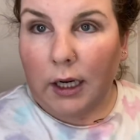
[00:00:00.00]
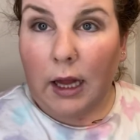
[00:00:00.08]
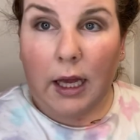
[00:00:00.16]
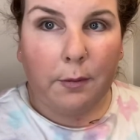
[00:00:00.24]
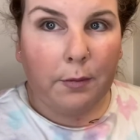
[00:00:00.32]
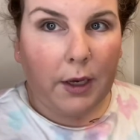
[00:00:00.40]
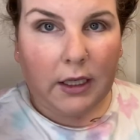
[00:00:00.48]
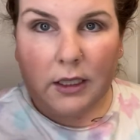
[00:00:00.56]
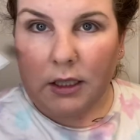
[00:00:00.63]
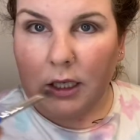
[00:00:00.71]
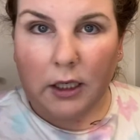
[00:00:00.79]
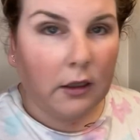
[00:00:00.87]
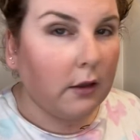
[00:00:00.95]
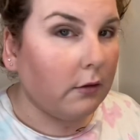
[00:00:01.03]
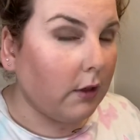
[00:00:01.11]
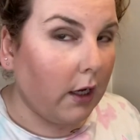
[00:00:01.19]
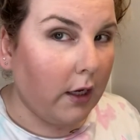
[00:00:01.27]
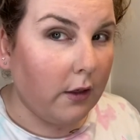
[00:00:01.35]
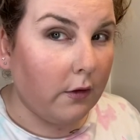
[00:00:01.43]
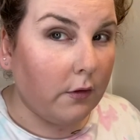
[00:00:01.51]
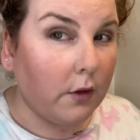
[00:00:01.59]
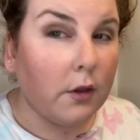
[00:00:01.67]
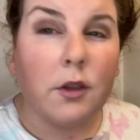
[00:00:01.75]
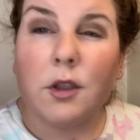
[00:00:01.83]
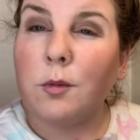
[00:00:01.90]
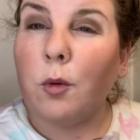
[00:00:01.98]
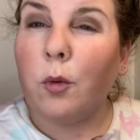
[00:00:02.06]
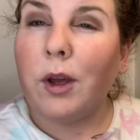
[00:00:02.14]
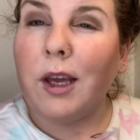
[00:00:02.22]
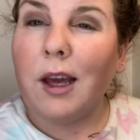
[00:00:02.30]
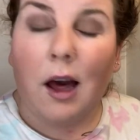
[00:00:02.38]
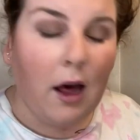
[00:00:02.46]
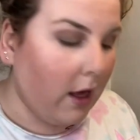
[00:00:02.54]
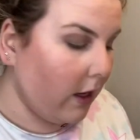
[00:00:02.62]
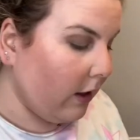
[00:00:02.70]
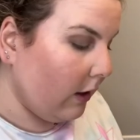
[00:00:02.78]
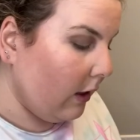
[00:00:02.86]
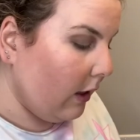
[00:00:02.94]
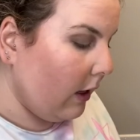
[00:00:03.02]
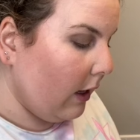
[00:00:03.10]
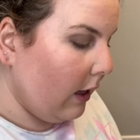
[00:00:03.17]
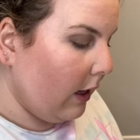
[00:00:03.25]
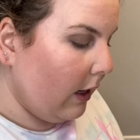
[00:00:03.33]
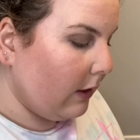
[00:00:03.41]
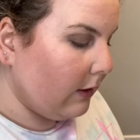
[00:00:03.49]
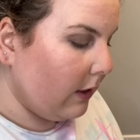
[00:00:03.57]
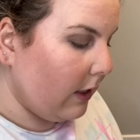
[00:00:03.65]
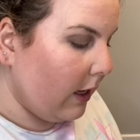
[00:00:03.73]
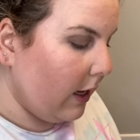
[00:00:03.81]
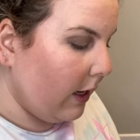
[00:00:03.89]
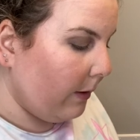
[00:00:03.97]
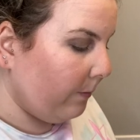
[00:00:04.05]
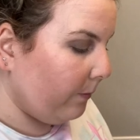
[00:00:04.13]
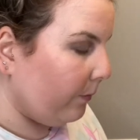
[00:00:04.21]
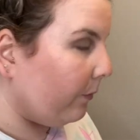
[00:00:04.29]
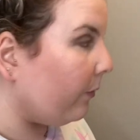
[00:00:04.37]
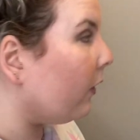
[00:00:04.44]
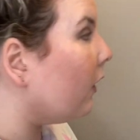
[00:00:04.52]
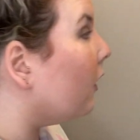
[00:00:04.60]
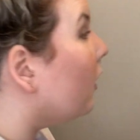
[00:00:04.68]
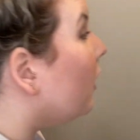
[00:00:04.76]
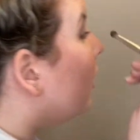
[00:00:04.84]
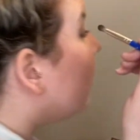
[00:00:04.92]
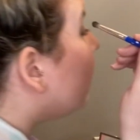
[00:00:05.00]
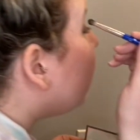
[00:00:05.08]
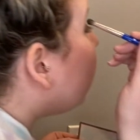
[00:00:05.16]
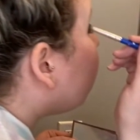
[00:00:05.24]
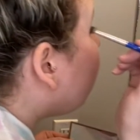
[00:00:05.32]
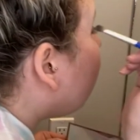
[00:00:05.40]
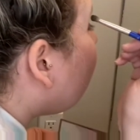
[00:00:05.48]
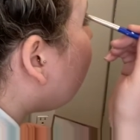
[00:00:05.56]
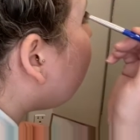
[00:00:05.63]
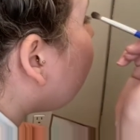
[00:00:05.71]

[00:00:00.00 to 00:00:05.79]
like basic kind of smoky eye today. So